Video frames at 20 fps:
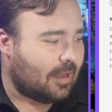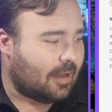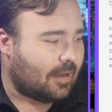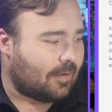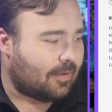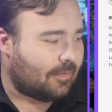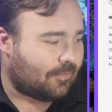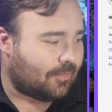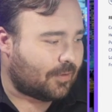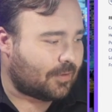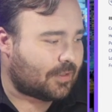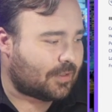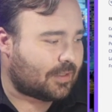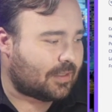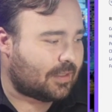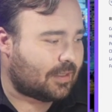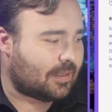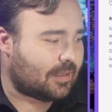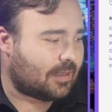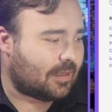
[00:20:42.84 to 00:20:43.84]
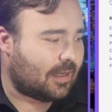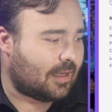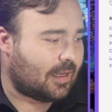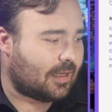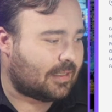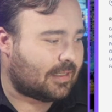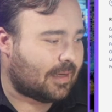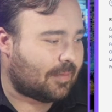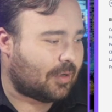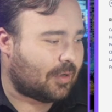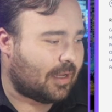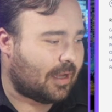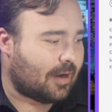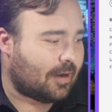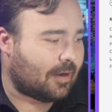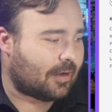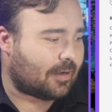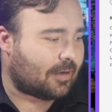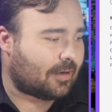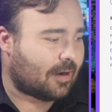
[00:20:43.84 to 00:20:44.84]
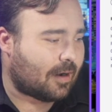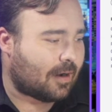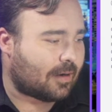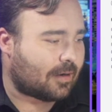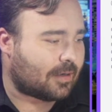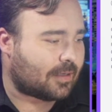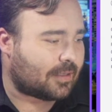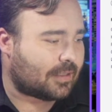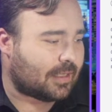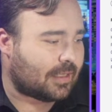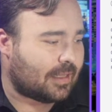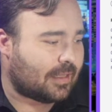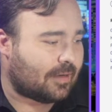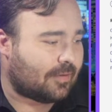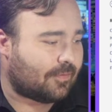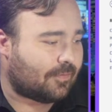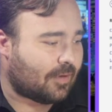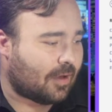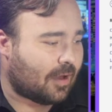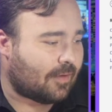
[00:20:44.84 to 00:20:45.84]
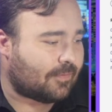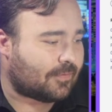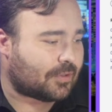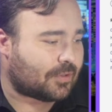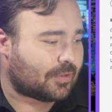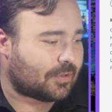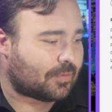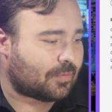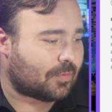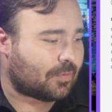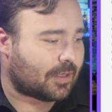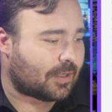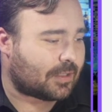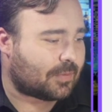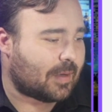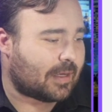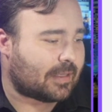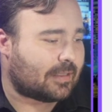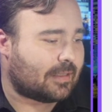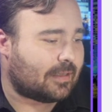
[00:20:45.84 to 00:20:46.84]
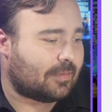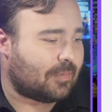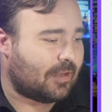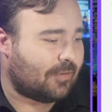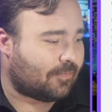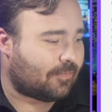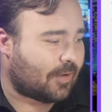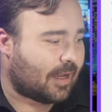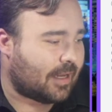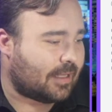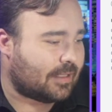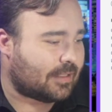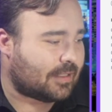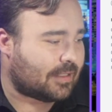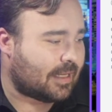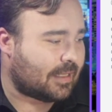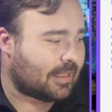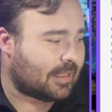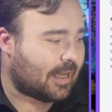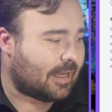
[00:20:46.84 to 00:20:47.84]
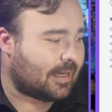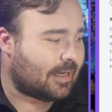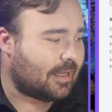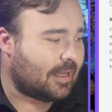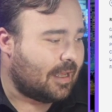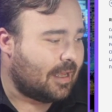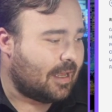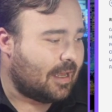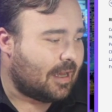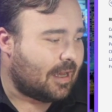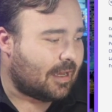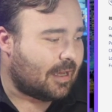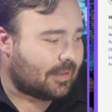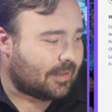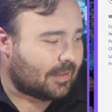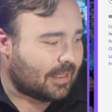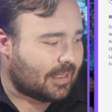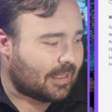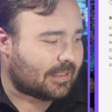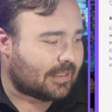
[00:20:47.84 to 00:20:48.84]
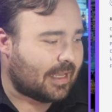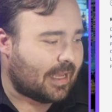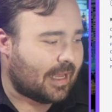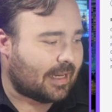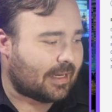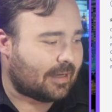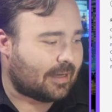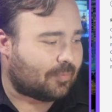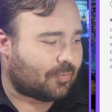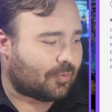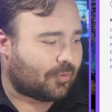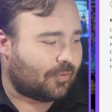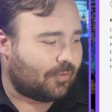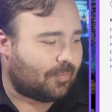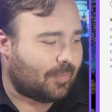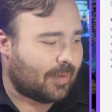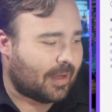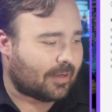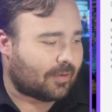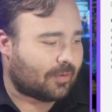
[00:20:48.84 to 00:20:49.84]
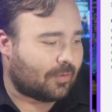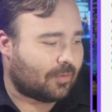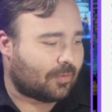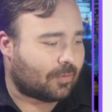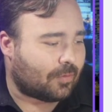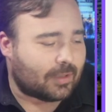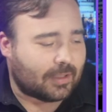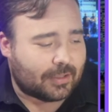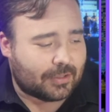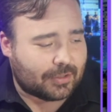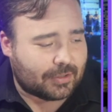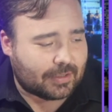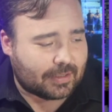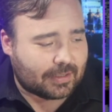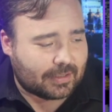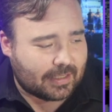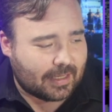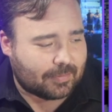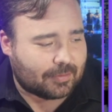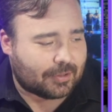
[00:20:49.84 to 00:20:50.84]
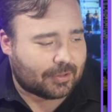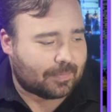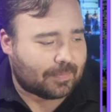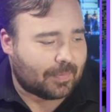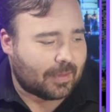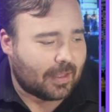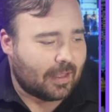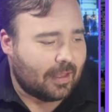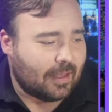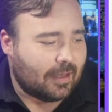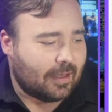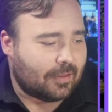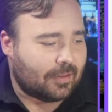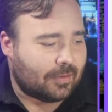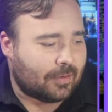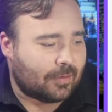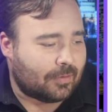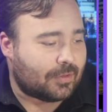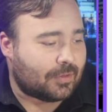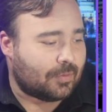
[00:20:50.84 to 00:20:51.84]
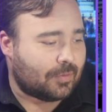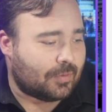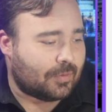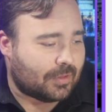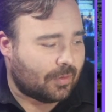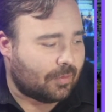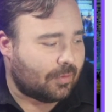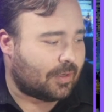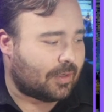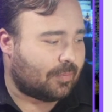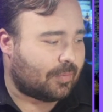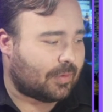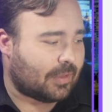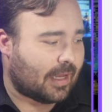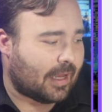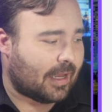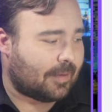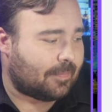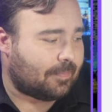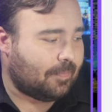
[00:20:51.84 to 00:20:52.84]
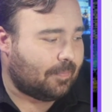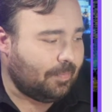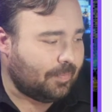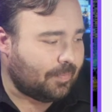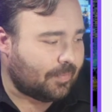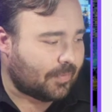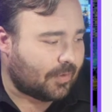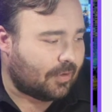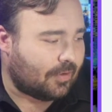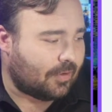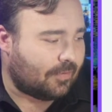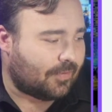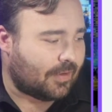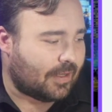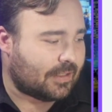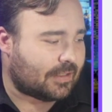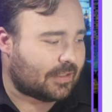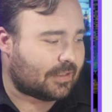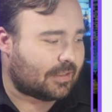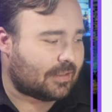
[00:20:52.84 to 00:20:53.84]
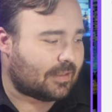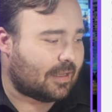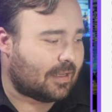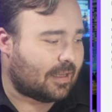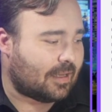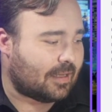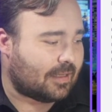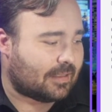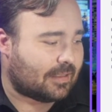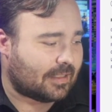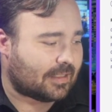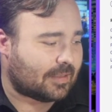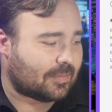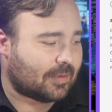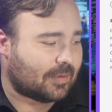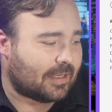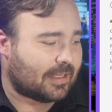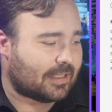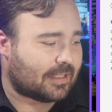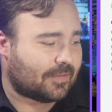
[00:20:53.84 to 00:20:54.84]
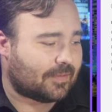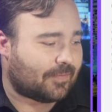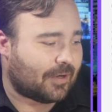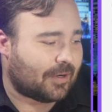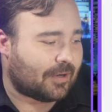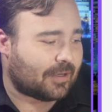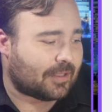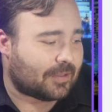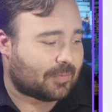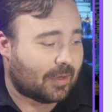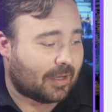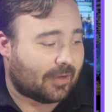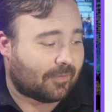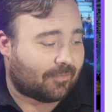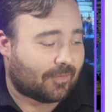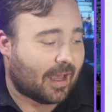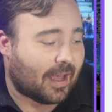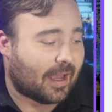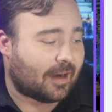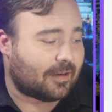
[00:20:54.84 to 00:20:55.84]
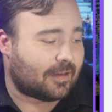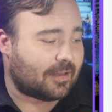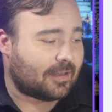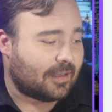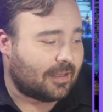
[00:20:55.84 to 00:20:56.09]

First, Deputy Eric Carter said that if officers were expected to meet Friday's deadline, unless they had an approved medical or religious exemption, those who don't comply could face discipline as severe as being fired.